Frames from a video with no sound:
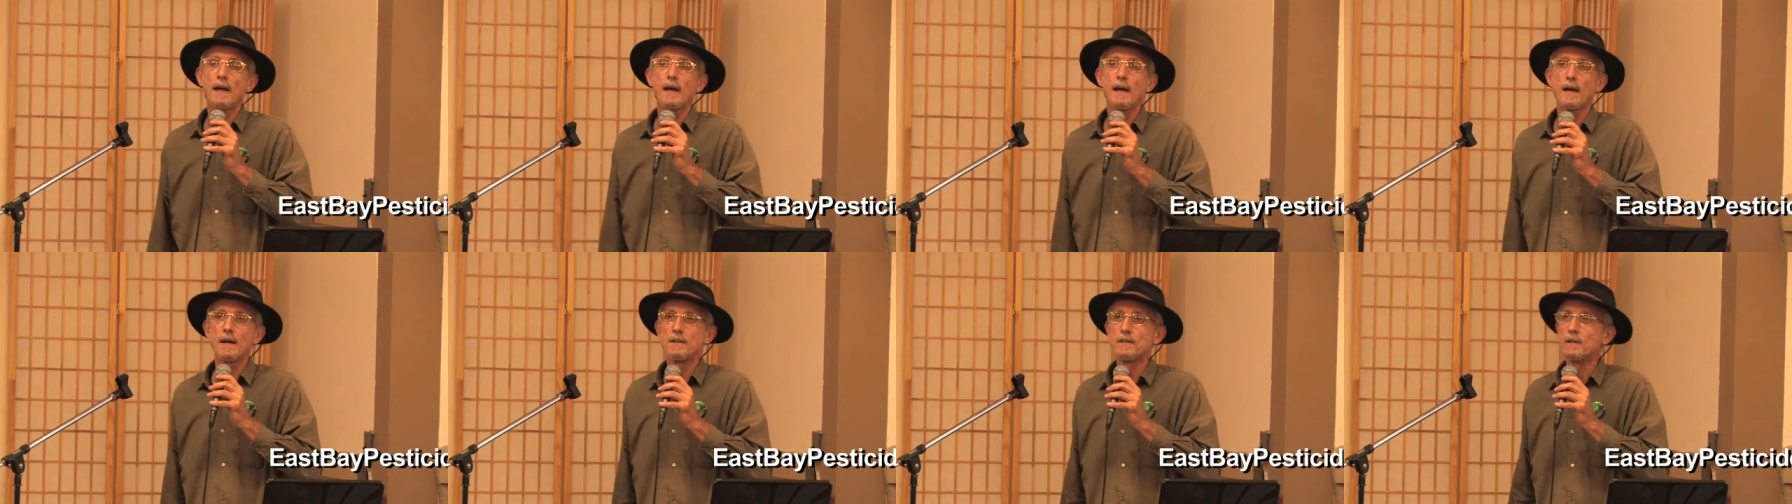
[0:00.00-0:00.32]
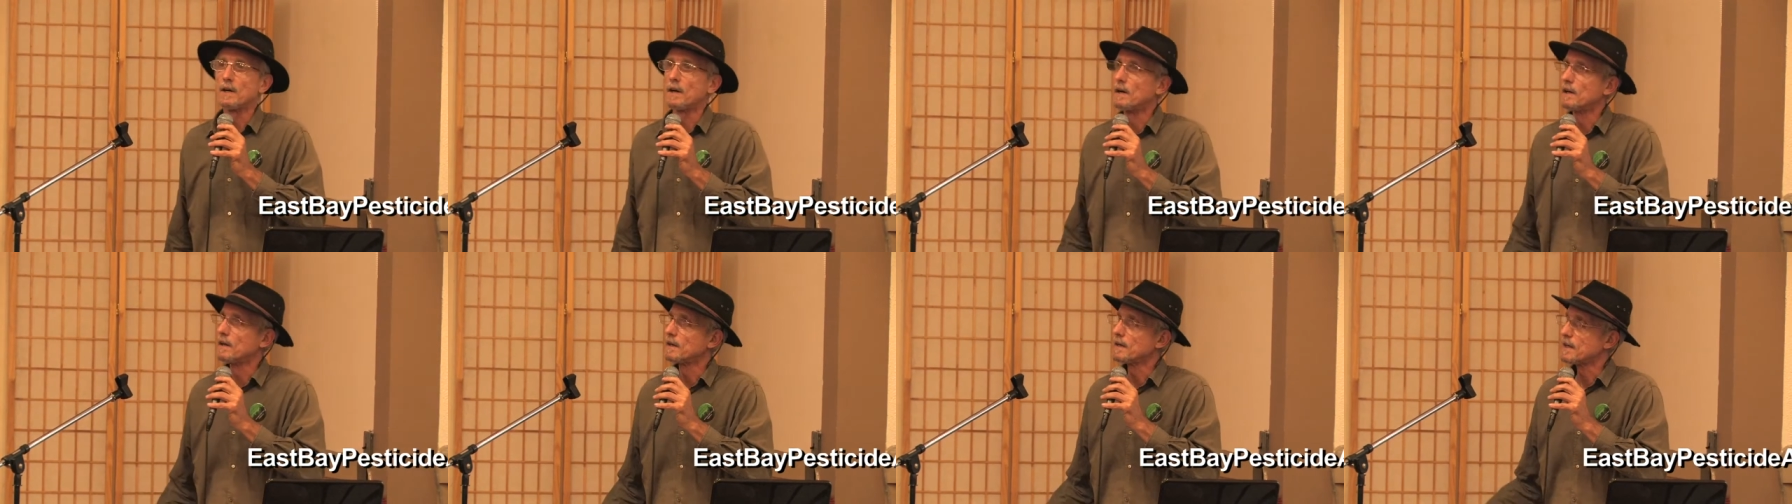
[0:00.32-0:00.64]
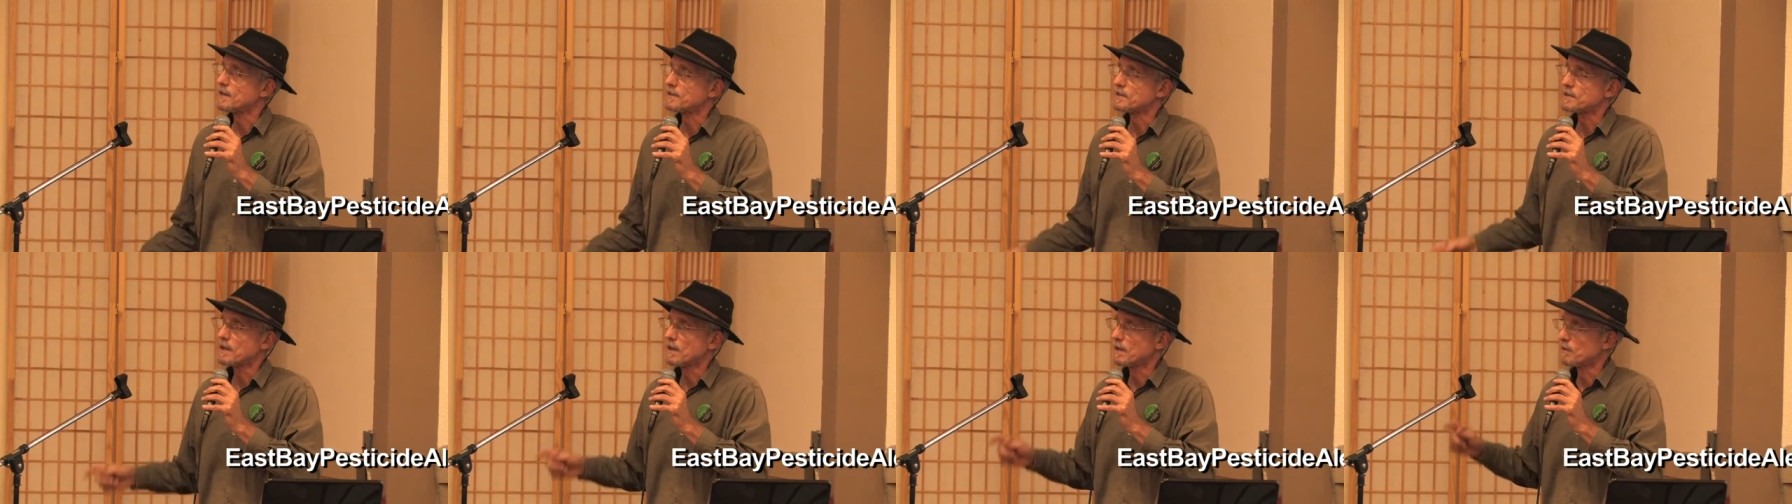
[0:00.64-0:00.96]
And
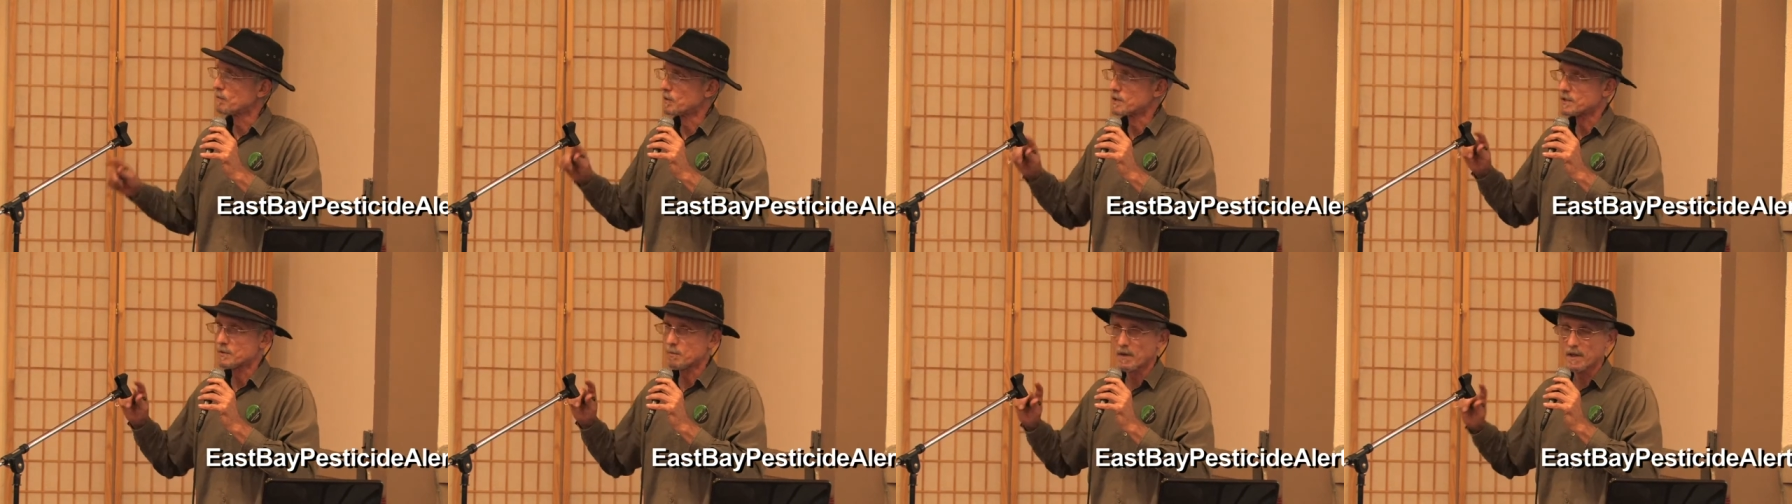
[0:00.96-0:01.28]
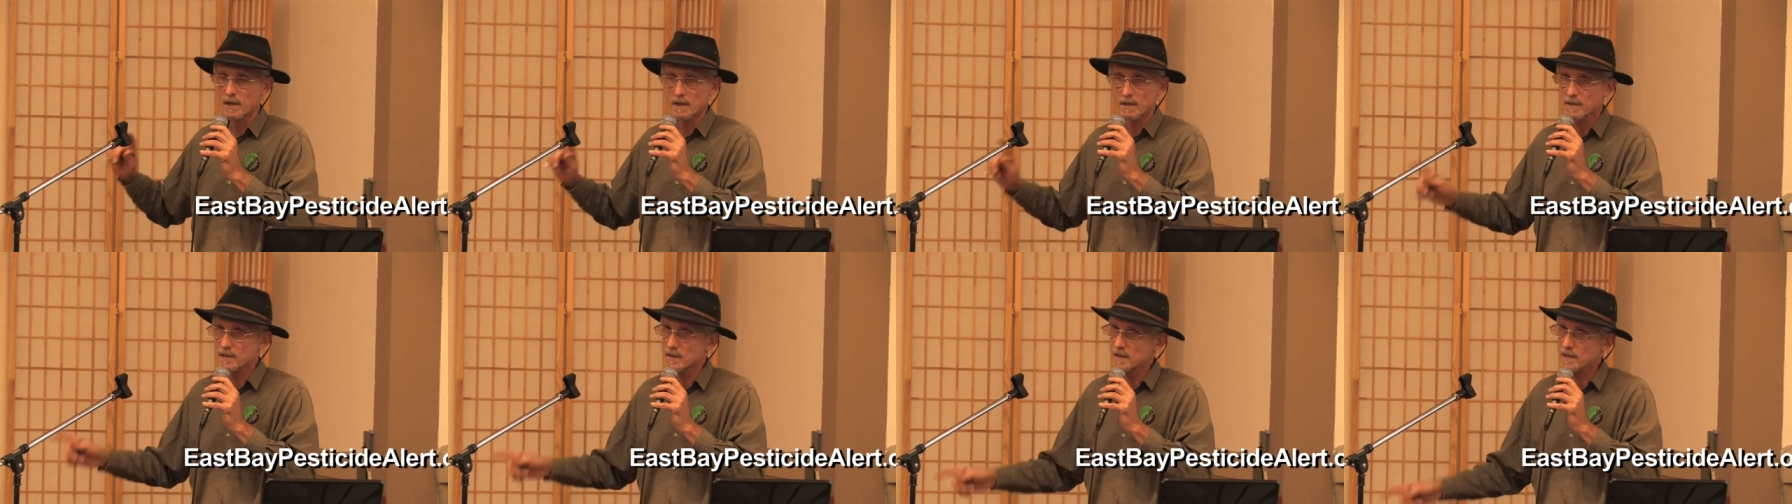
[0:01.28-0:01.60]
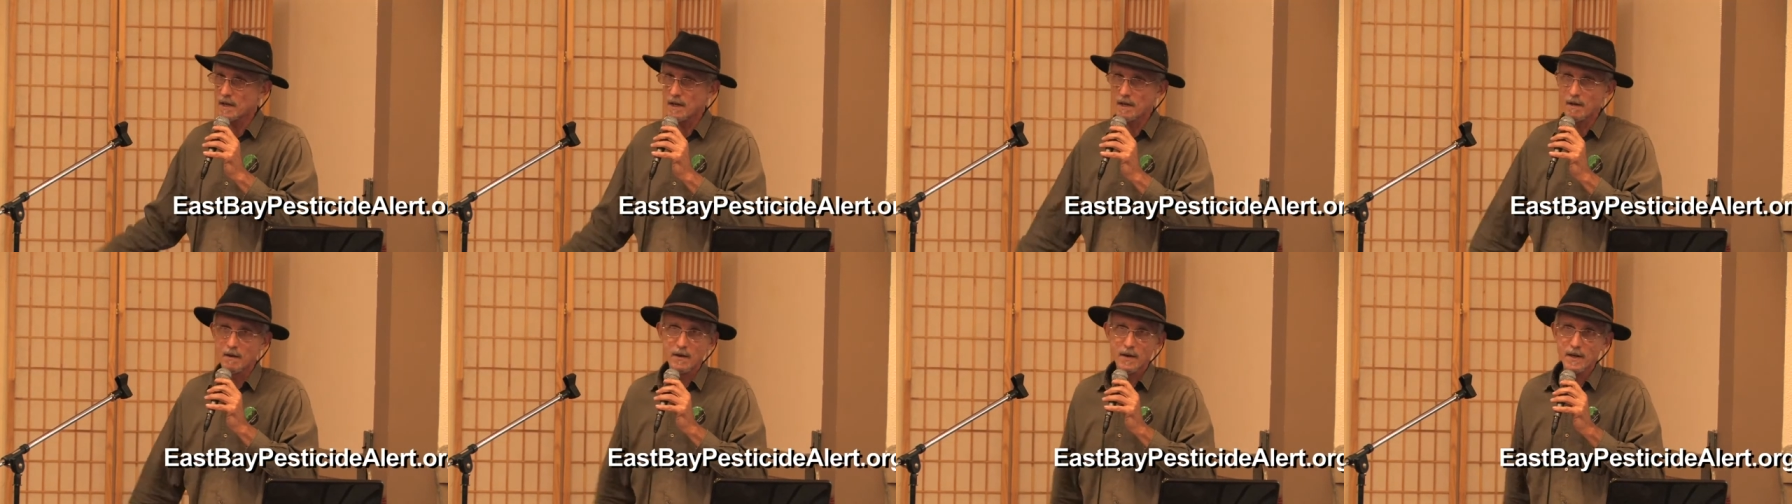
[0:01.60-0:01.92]
It, it was one of the
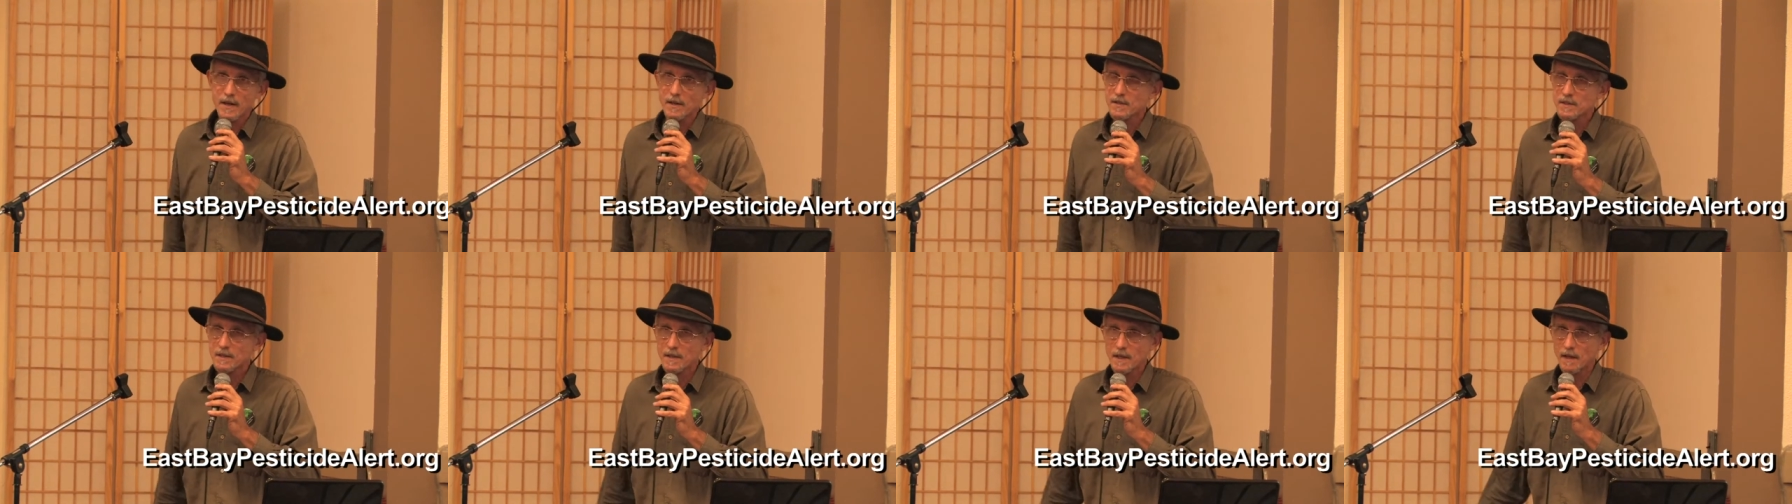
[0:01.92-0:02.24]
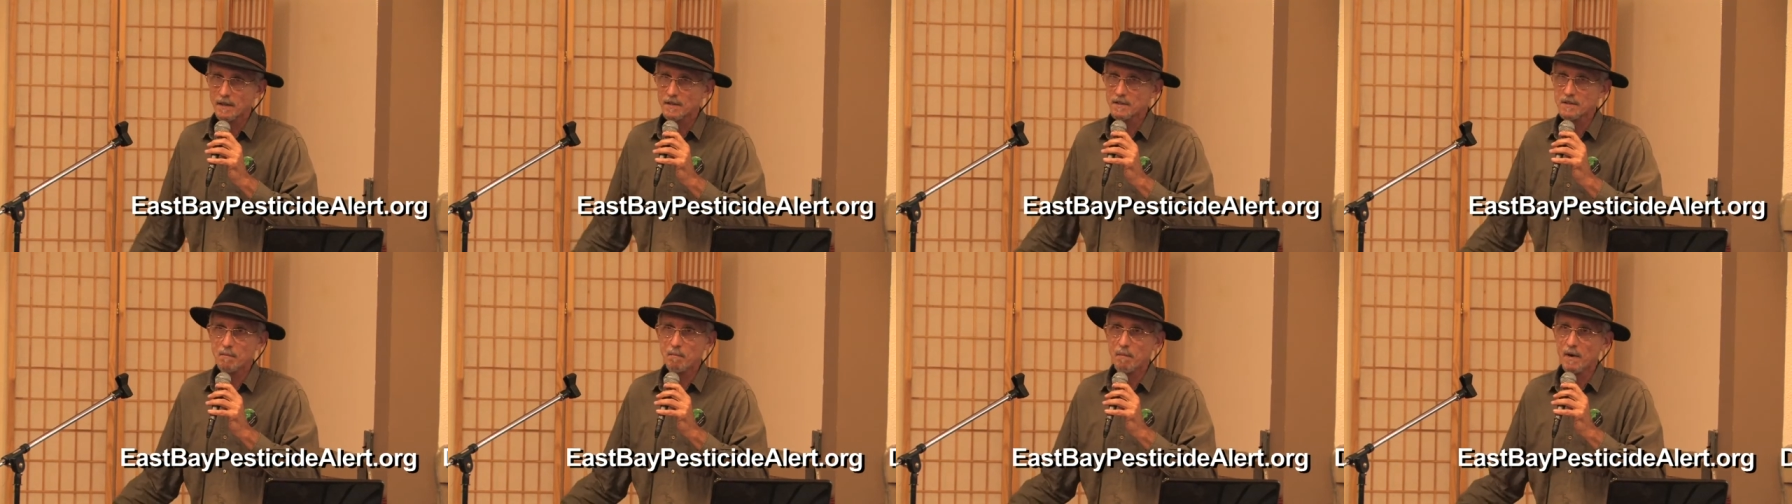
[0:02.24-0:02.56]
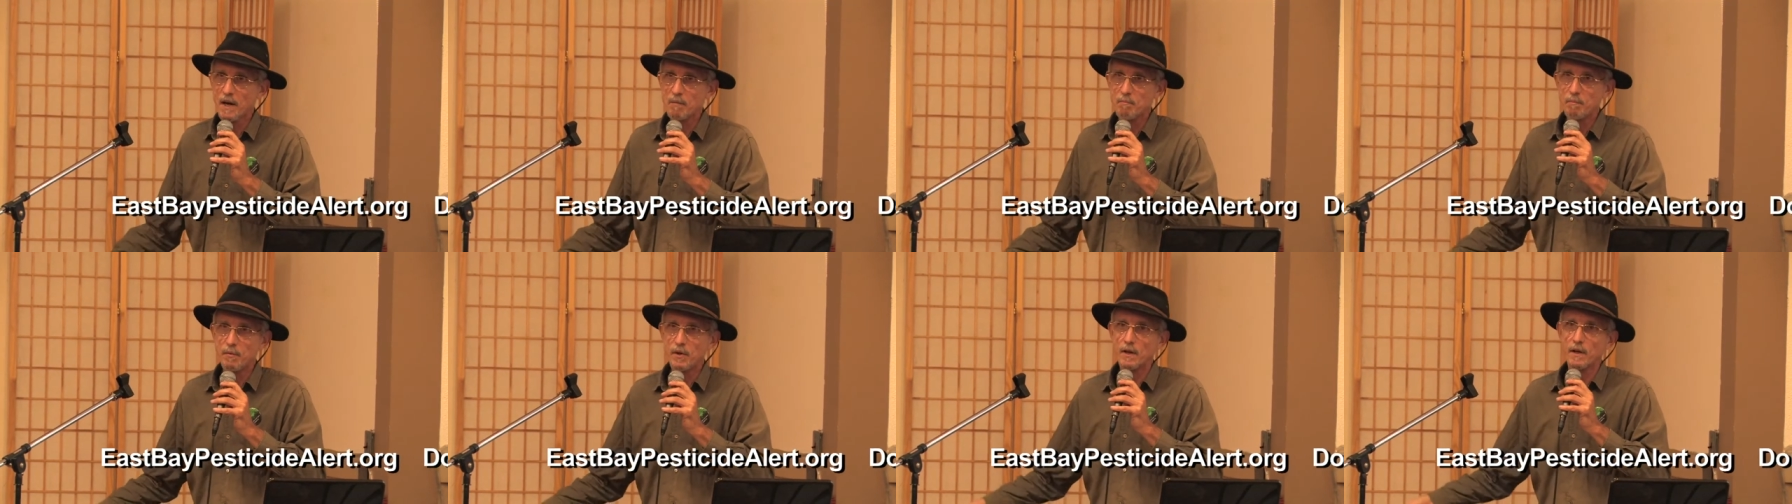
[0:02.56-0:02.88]
scariest things in
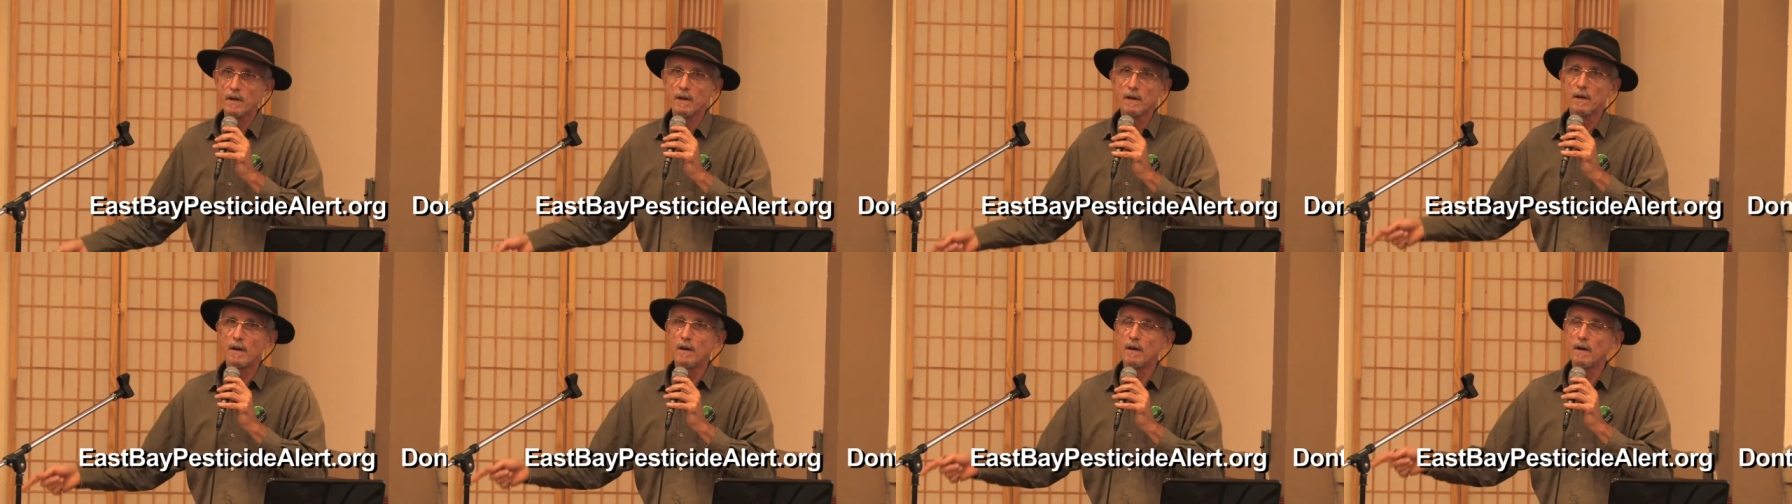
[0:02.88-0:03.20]
my book.